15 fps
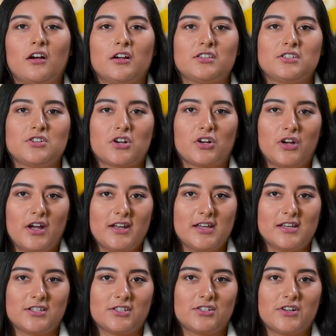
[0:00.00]
cards in your credit
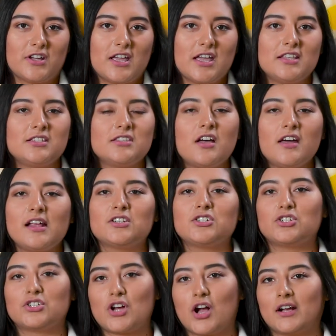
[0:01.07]
history, it's not as
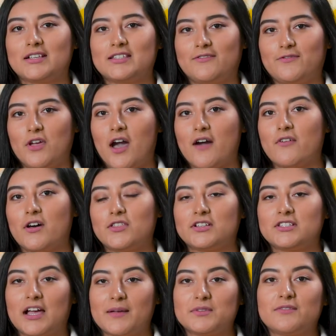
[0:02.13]
strong as if you have
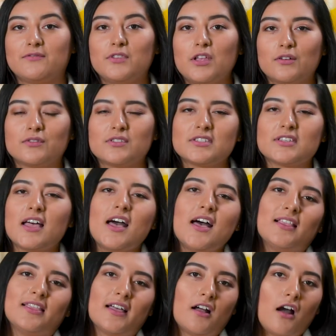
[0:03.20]
other types of loans,
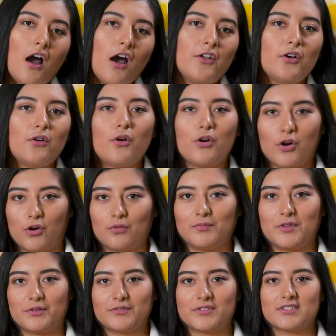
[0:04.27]
like auto or home
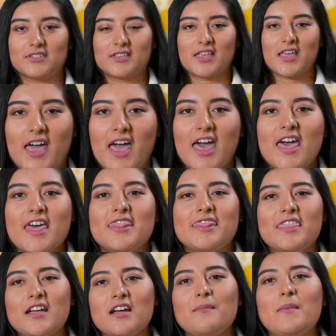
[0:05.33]
loans.
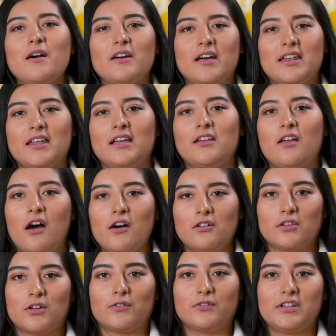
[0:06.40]
Think about getting an auto
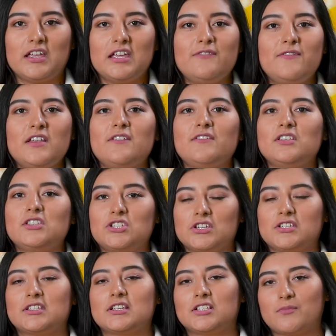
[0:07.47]
loan, even if it's
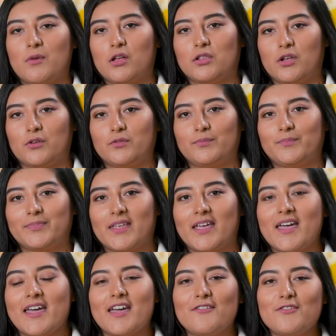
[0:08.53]
just a small loan.
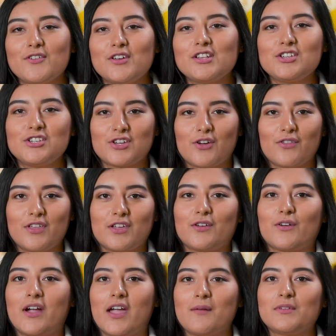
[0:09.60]
If you can show that
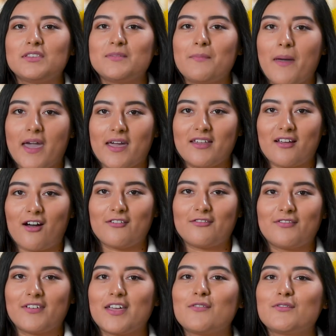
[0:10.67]
you are able to pay it off,
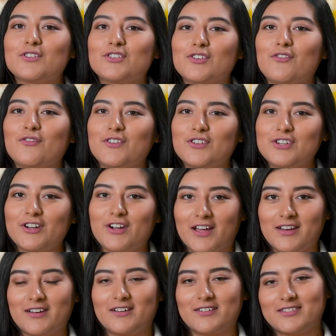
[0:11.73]
it will show future
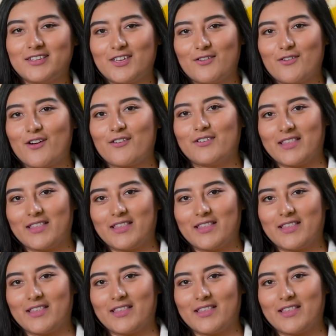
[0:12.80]
creditors that you are